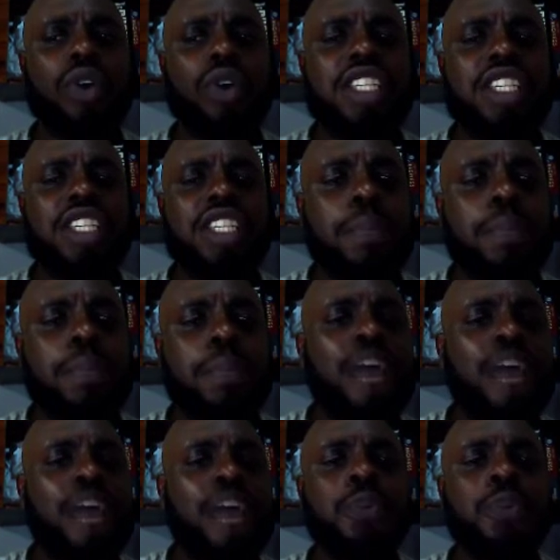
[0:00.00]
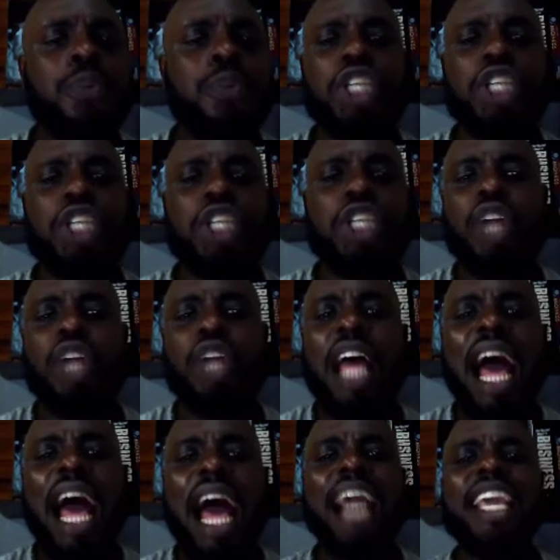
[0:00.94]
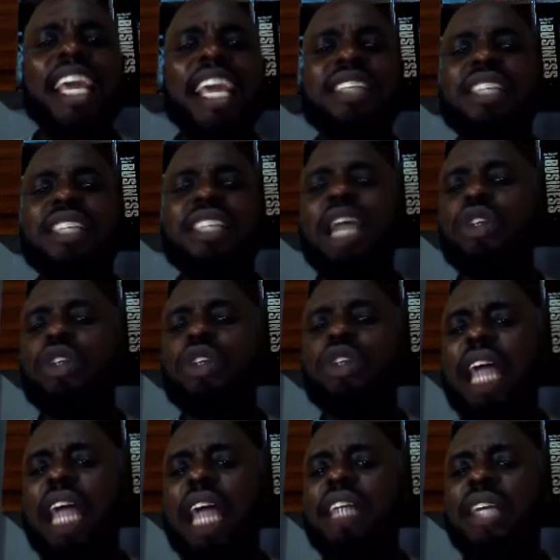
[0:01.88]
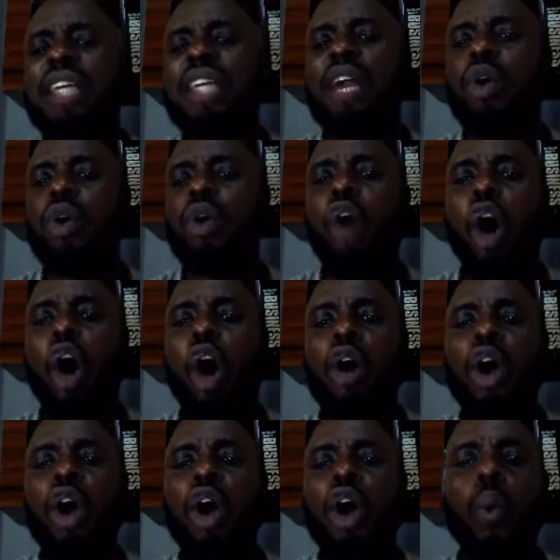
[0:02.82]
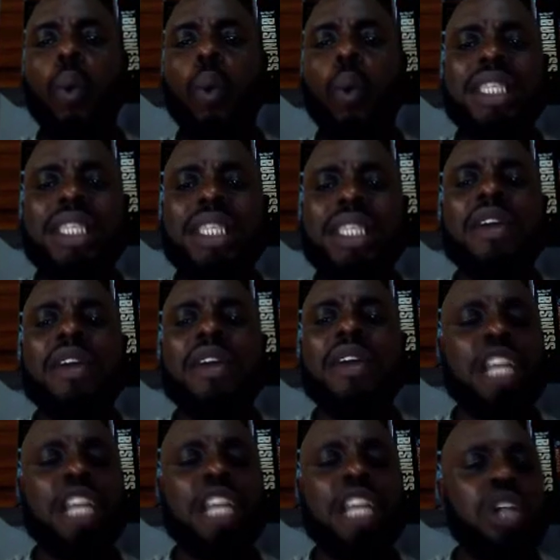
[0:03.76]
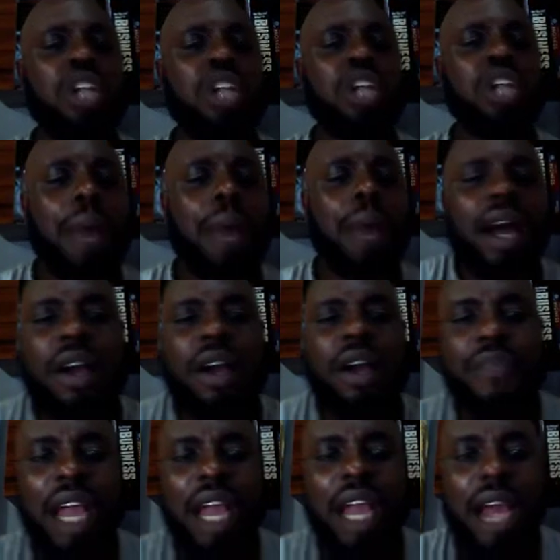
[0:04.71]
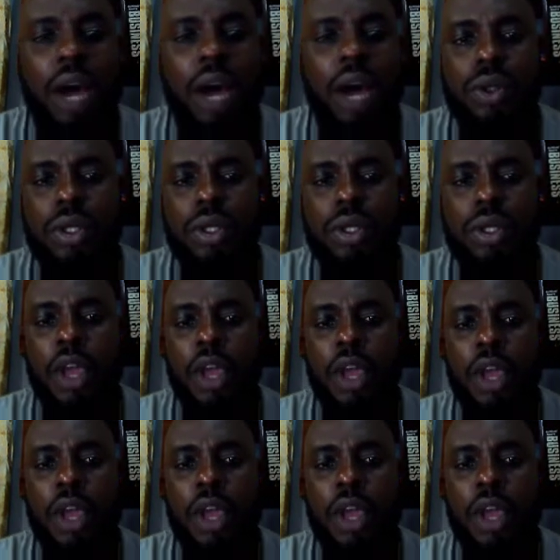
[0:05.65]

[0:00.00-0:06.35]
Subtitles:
currency provides protection against the downside that can occur with traditional bank accounts.